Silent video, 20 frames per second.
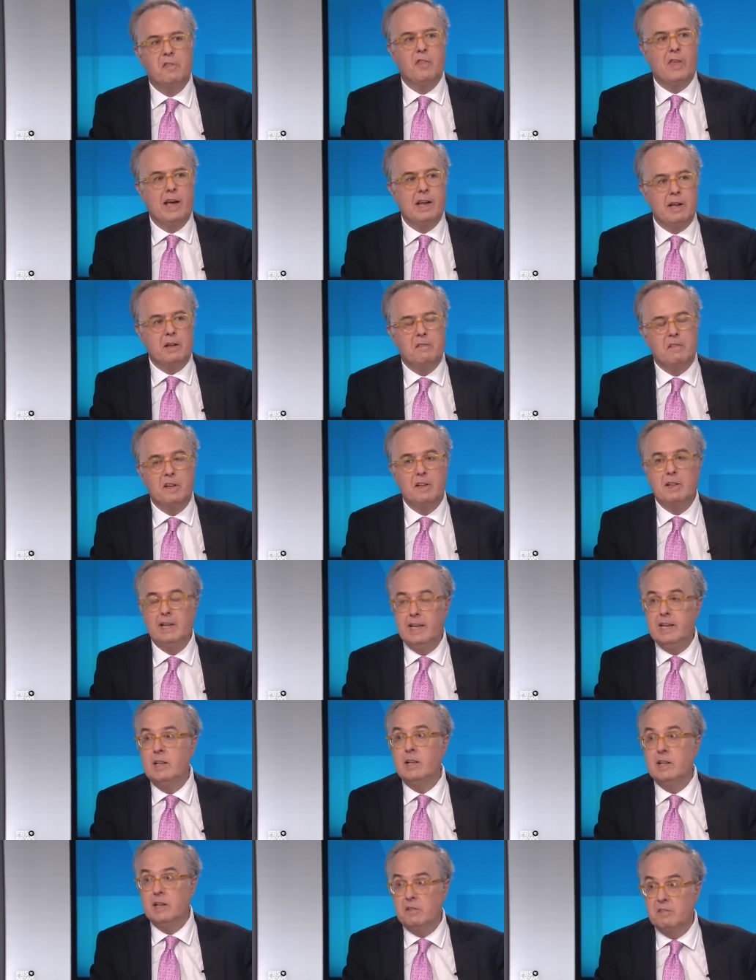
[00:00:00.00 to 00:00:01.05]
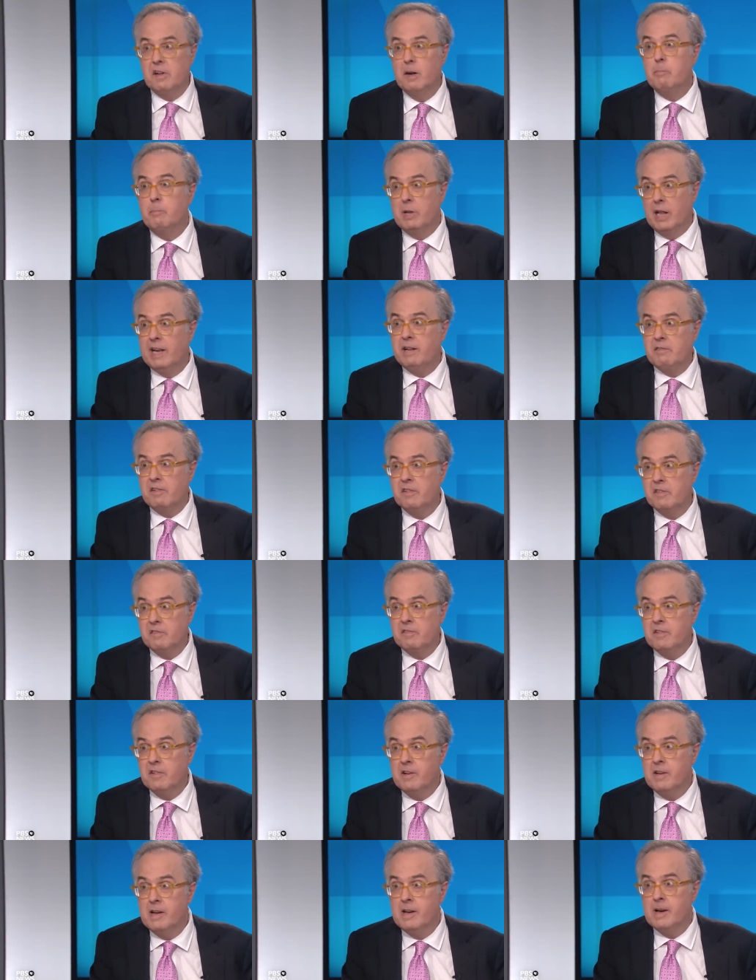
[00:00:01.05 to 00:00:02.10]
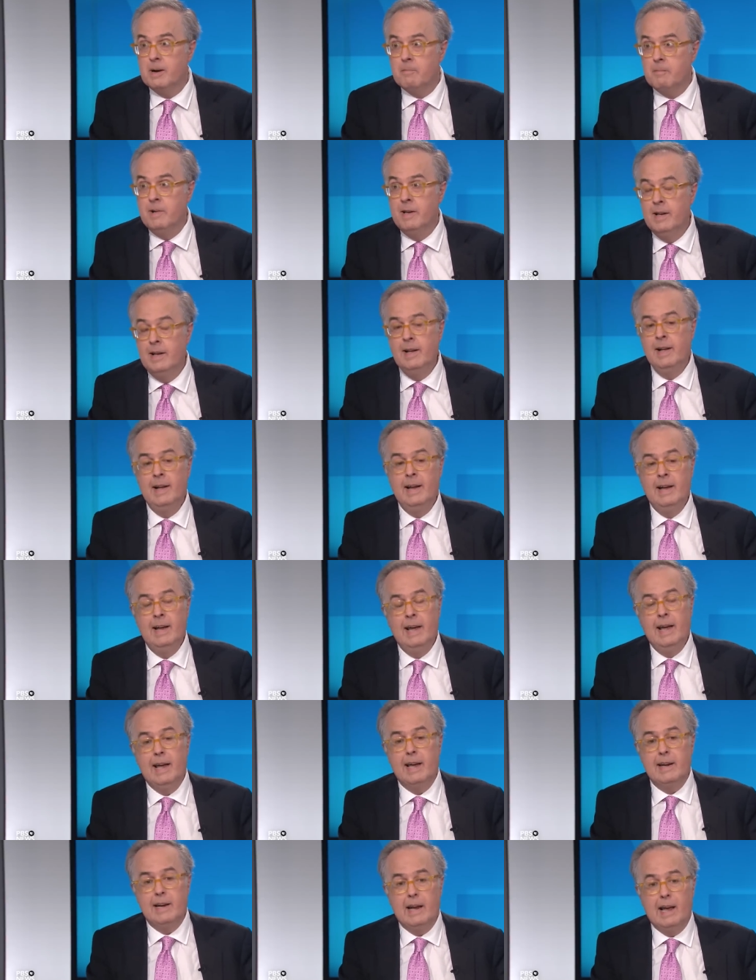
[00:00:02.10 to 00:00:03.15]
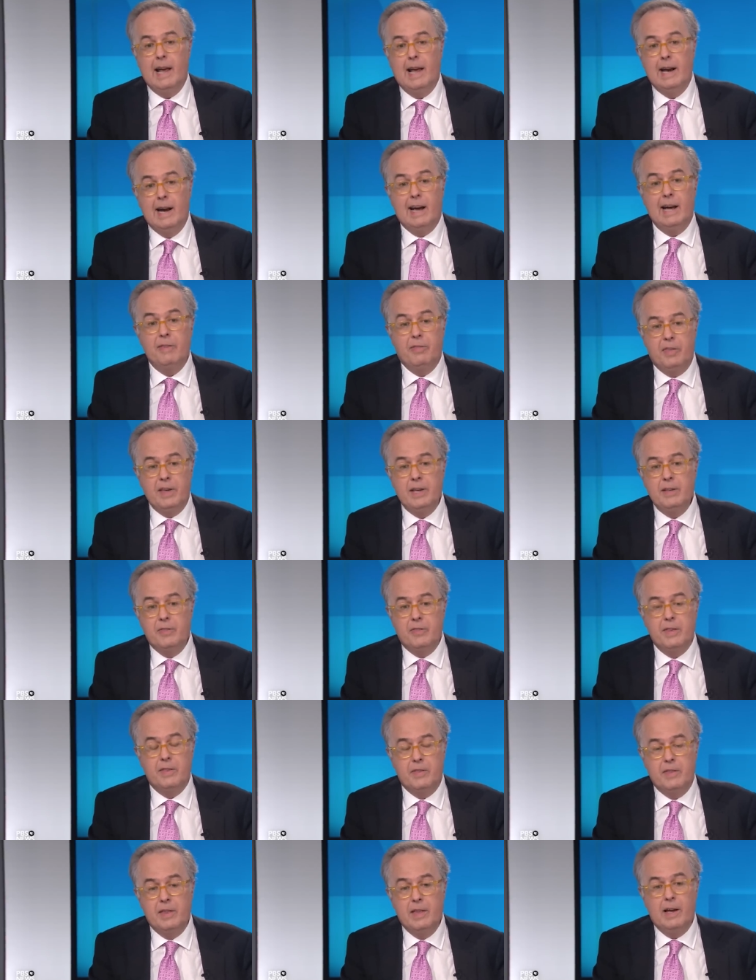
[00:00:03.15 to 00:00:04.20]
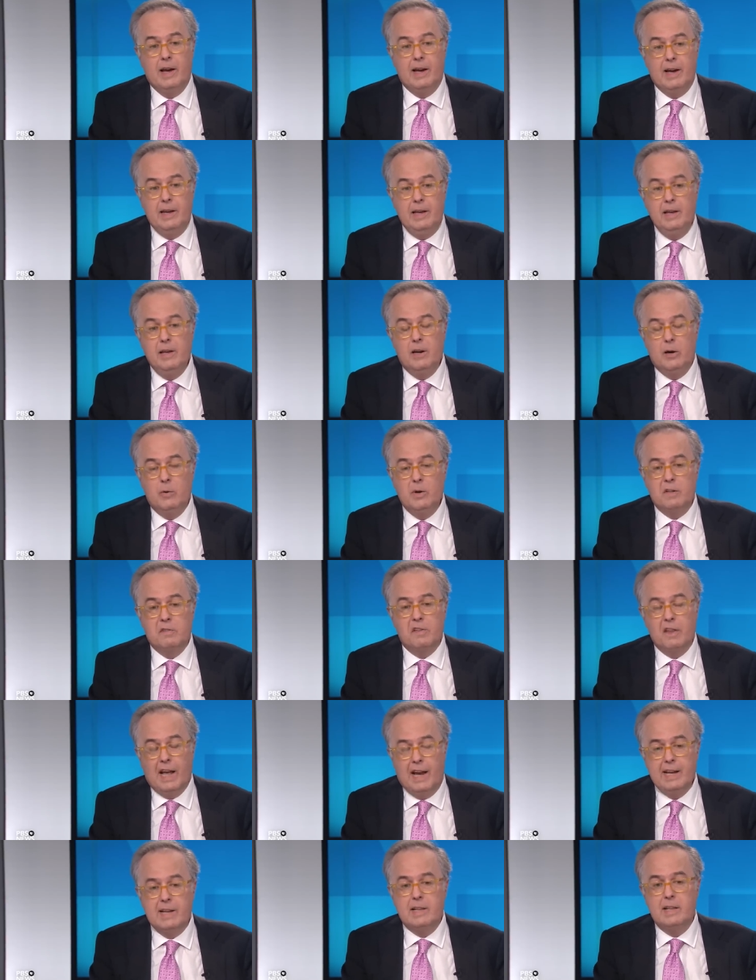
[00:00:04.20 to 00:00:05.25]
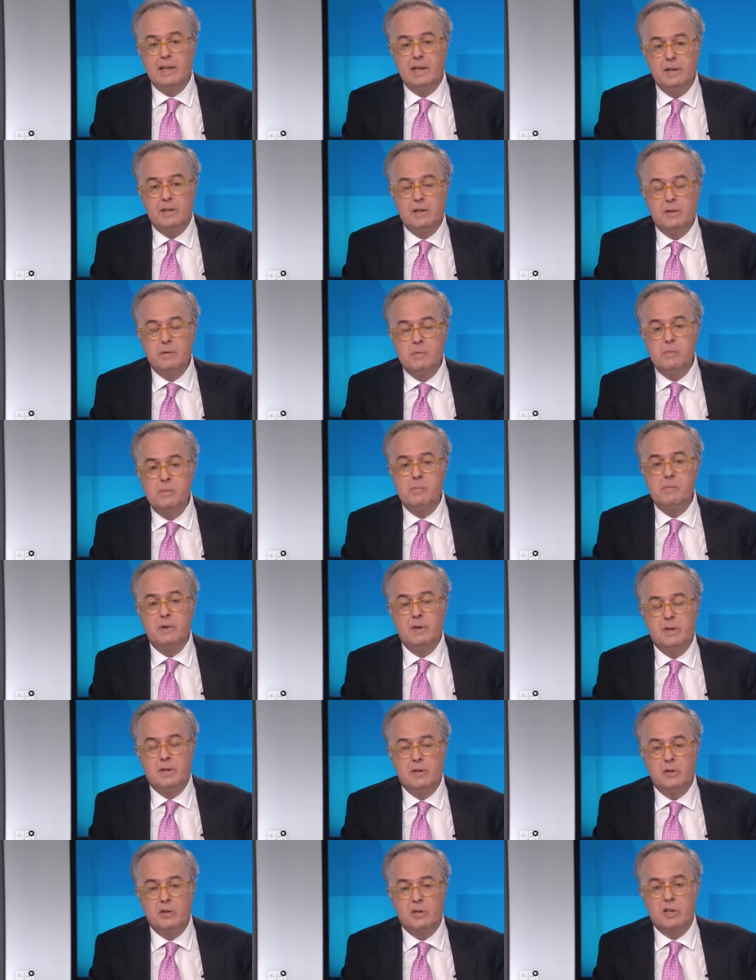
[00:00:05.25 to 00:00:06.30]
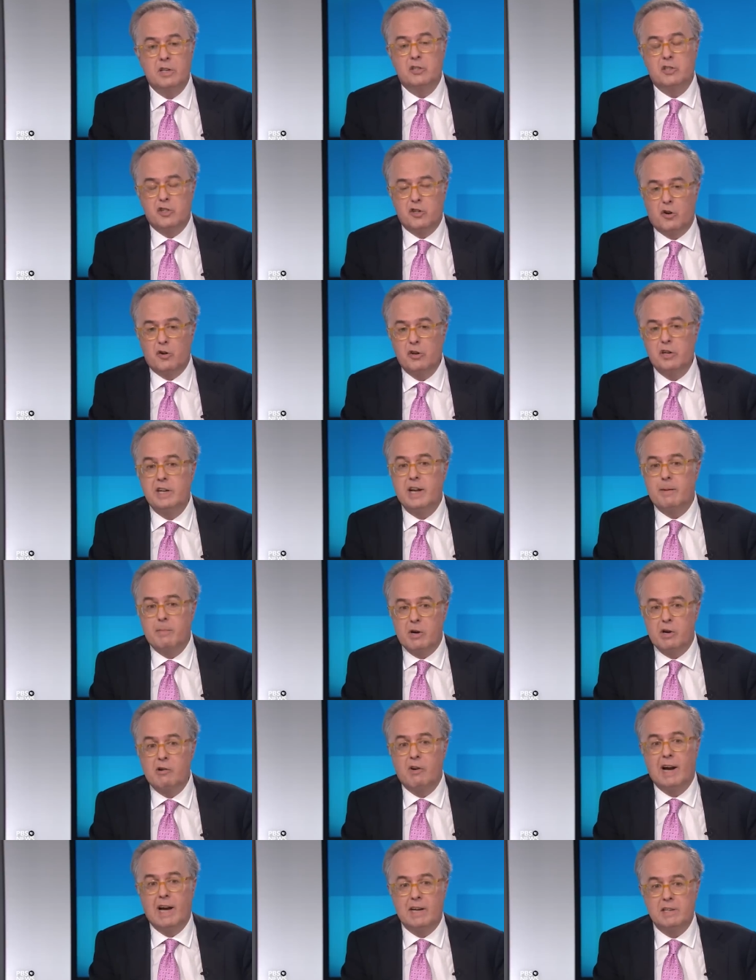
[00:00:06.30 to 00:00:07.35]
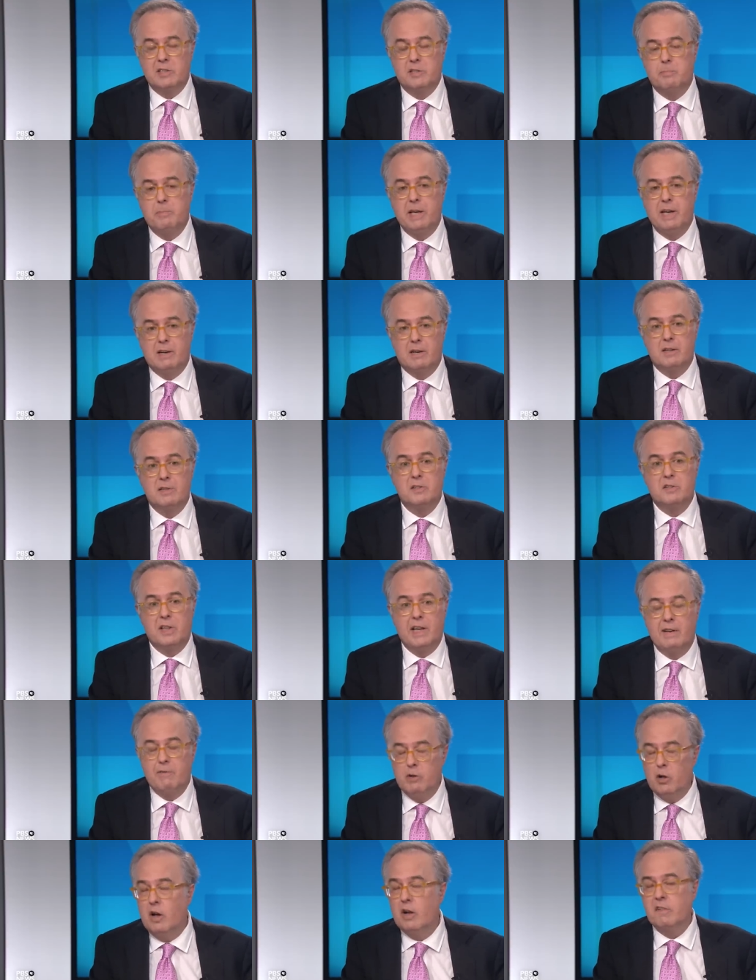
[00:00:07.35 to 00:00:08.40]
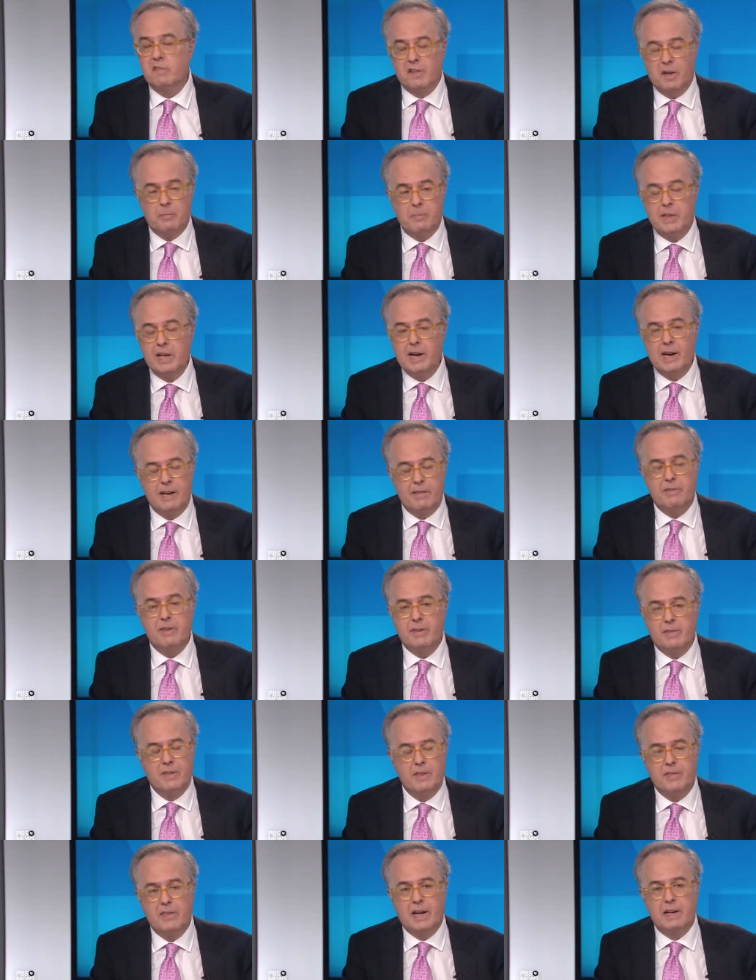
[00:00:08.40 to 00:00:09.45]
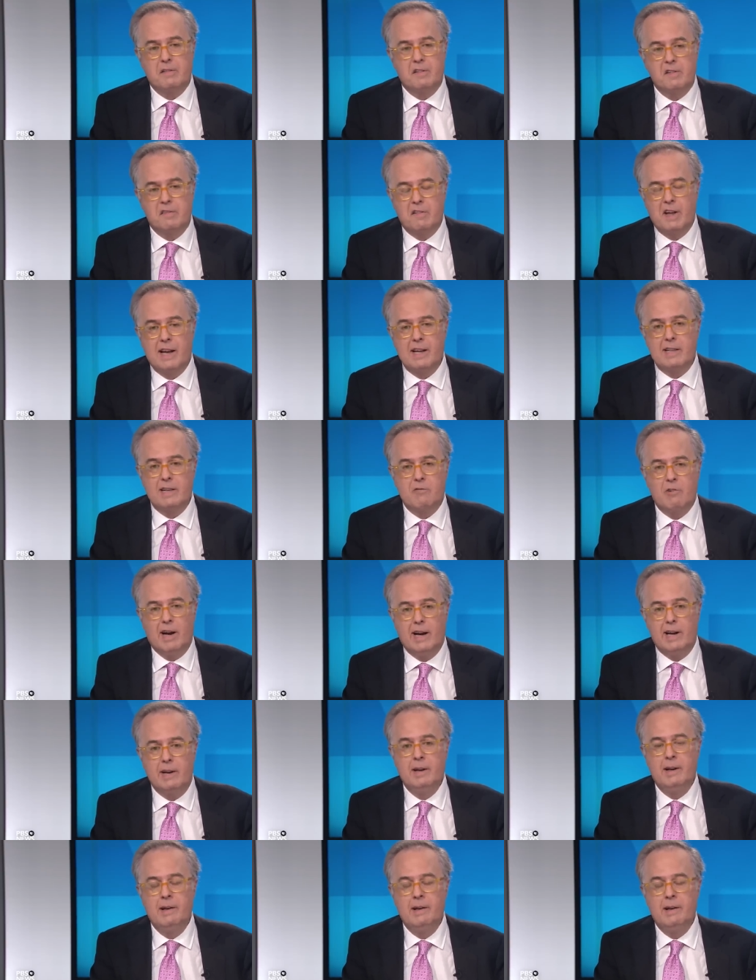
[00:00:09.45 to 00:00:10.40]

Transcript: that it's illegal in some places. Um, and, and I think that, uh, you know, it's likely to, to concern Democrats because they've lost something. I think that that's exactly right.